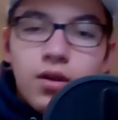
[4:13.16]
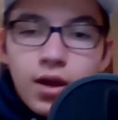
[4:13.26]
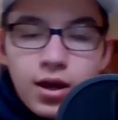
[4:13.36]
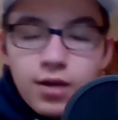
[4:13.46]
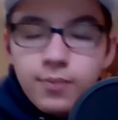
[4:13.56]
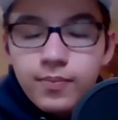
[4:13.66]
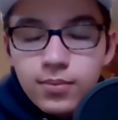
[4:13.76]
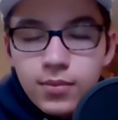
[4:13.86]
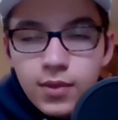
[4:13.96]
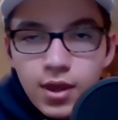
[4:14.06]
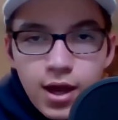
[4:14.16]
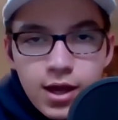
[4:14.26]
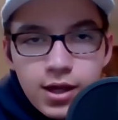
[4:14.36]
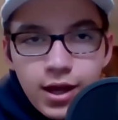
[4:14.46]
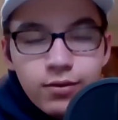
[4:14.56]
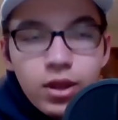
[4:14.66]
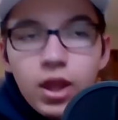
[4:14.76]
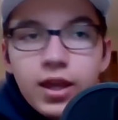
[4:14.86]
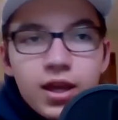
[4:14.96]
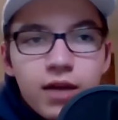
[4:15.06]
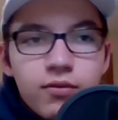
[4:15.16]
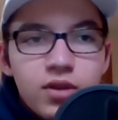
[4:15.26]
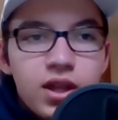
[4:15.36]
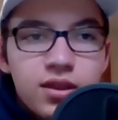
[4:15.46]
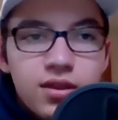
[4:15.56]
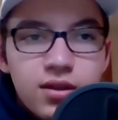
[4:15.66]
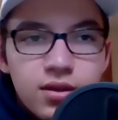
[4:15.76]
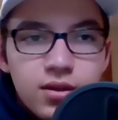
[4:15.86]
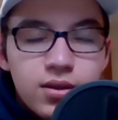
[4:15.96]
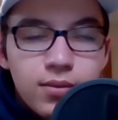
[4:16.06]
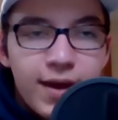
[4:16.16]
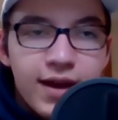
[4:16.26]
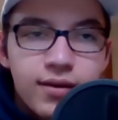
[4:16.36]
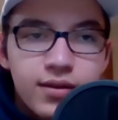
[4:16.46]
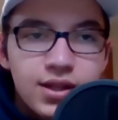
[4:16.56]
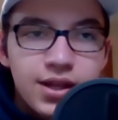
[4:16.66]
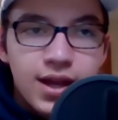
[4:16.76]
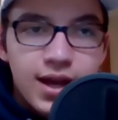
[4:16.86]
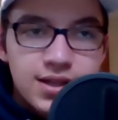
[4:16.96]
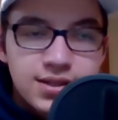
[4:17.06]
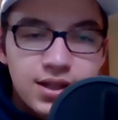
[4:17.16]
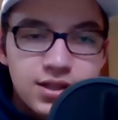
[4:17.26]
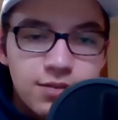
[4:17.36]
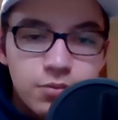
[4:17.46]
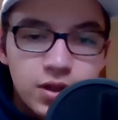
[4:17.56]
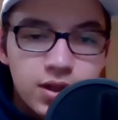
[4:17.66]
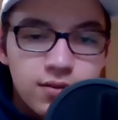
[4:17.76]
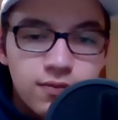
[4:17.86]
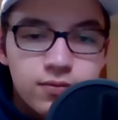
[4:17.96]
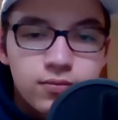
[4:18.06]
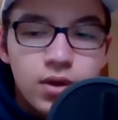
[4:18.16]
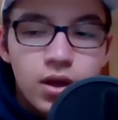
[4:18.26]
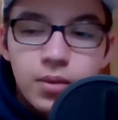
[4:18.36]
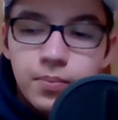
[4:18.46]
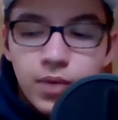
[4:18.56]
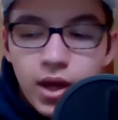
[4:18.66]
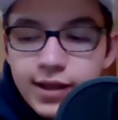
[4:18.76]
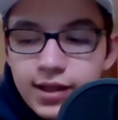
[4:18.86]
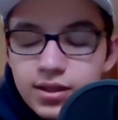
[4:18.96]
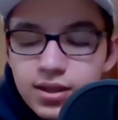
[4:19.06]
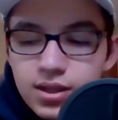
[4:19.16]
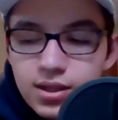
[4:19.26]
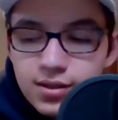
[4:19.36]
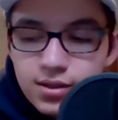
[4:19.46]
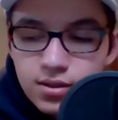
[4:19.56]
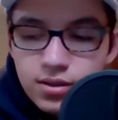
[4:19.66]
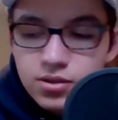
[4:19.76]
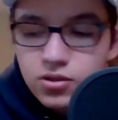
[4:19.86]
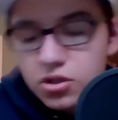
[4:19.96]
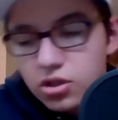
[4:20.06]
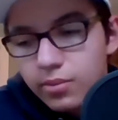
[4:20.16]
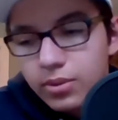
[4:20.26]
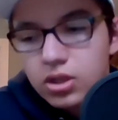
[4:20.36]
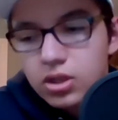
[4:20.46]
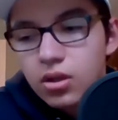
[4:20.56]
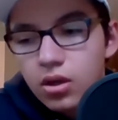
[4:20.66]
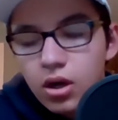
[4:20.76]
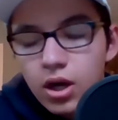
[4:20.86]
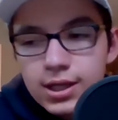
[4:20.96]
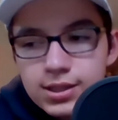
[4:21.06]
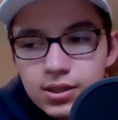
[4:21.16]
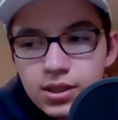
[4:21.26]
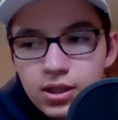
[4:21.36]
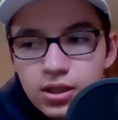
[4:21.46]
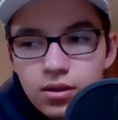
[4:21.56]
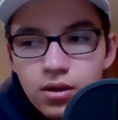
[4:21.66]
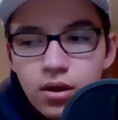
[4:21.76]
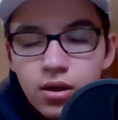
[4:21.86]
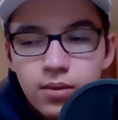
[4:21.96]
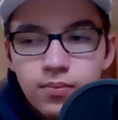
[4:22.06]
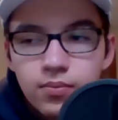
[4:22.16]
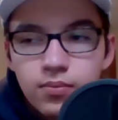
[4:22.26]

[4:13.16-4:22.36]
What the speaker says: um, I really like it. I really like the background that he has, that he's able to give. I like the structure of the book. Honestly, yeah,